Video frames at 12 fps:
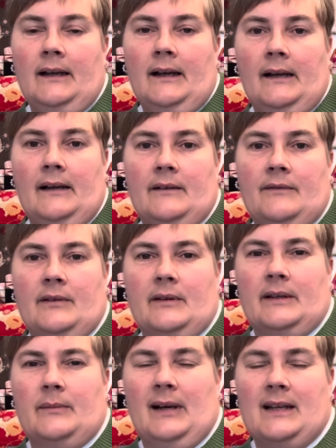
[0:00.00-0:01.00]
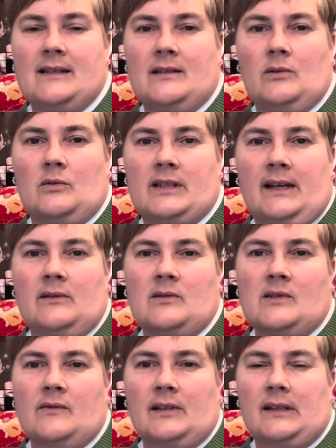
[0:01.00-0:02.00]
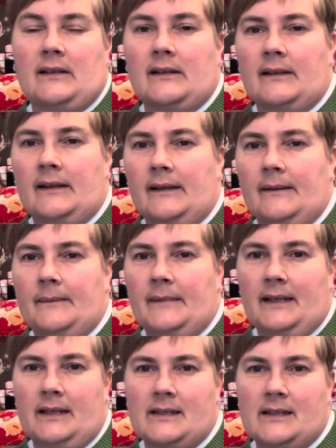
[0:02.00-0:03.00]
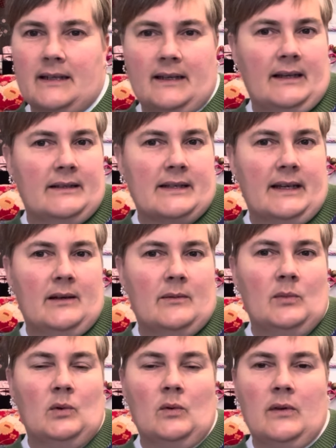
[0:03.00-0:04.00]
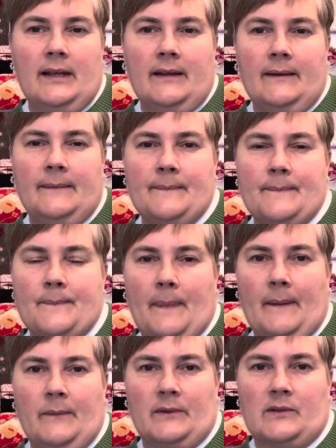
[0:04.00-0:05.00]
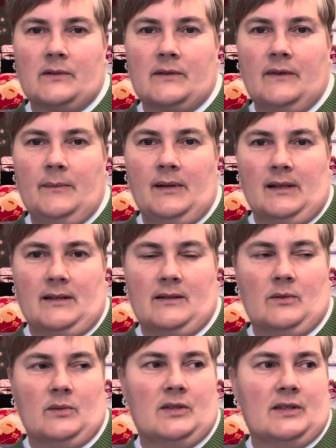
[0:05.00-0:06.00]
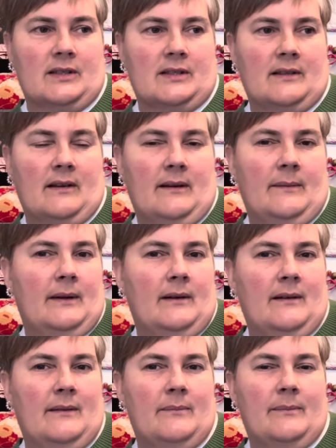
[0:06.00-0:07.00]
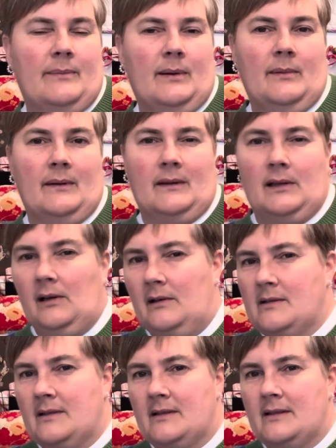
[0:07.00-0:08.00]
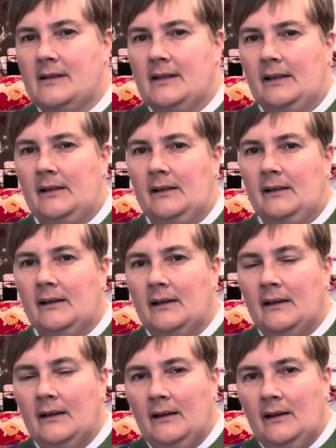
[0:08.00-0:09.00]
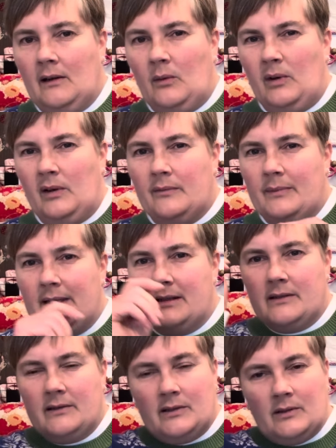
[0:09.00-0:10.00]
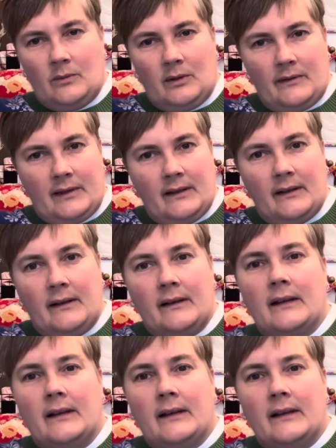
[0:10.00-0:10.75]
In a place called Dalesford, in an antique mall there, which was fabulous. It was just probably the closest thing I will have been to what the